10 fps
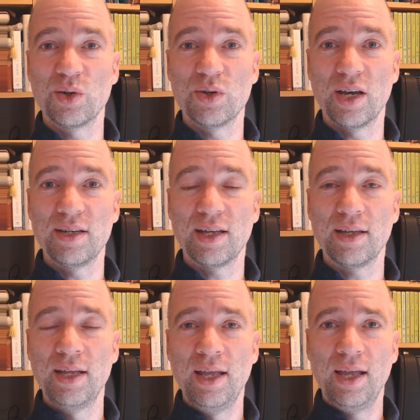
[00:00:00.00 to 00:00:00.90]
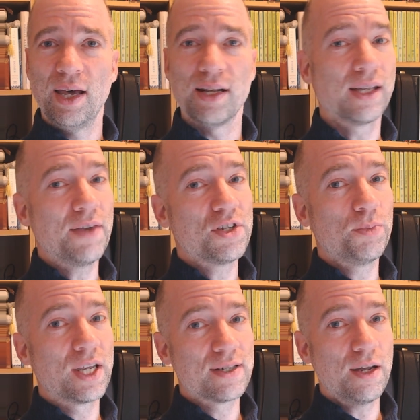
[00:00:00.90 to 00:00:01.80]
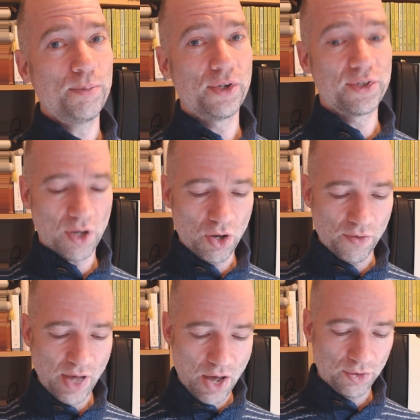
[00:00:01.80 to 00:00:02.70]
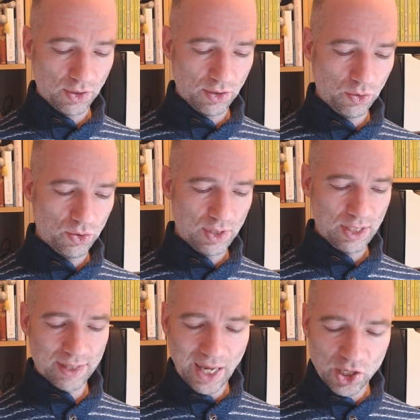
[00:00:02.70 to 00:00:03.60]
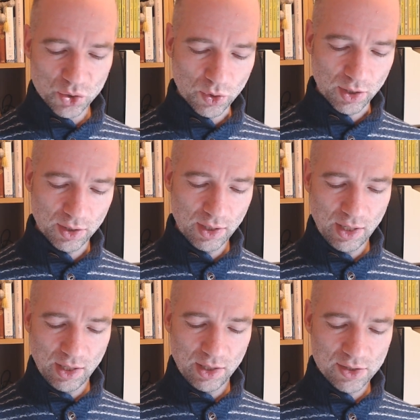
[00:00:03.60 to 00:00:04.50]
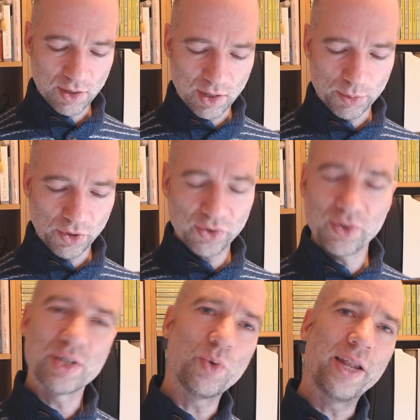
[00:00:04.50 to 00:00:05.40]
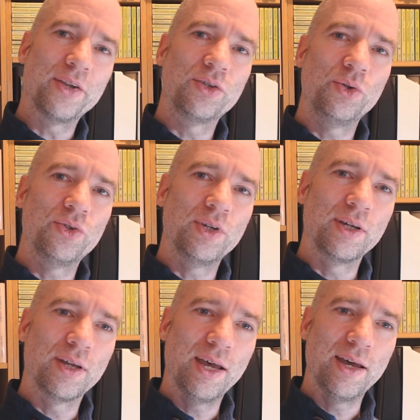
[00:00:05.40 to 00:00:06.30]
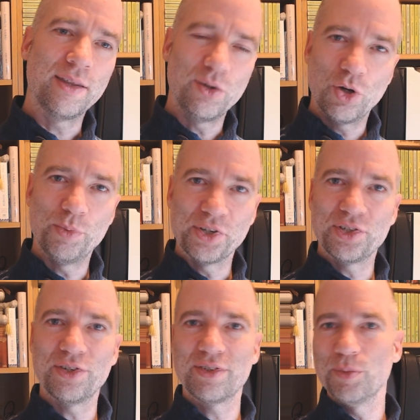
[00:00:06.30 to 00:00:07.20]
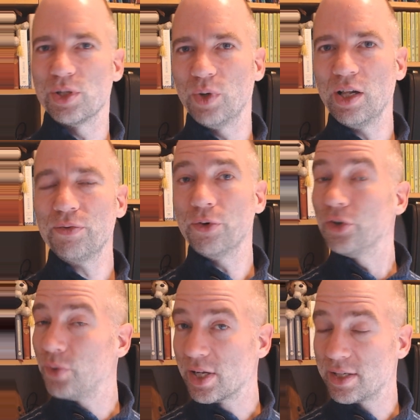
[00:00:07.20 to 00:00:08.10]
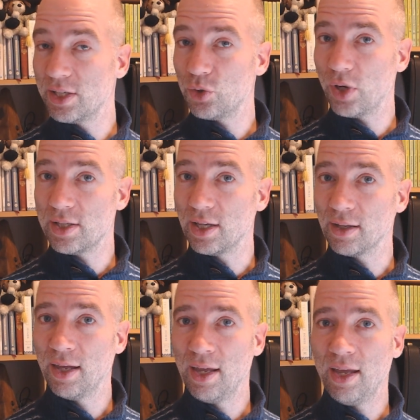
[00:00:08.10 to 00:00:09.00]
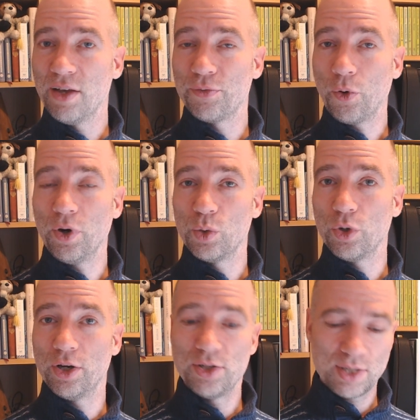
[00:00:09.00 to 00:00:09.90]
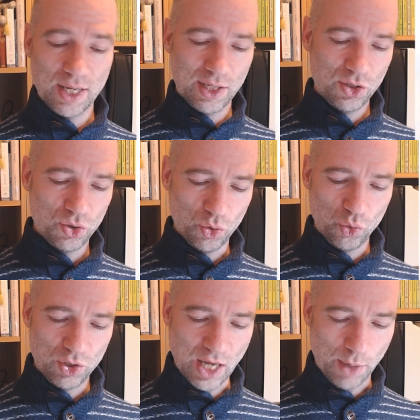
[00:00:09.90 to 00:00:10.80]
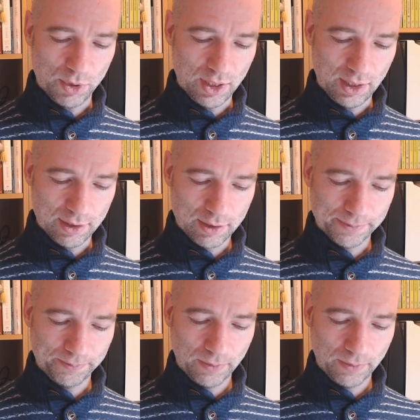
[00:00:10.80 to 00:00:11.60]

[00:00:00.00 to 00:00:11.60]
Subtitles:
a good idea, and I'll give some examples of how to use these extra syllables as well as using the normal system as well for transliterating foreign words into Japanese.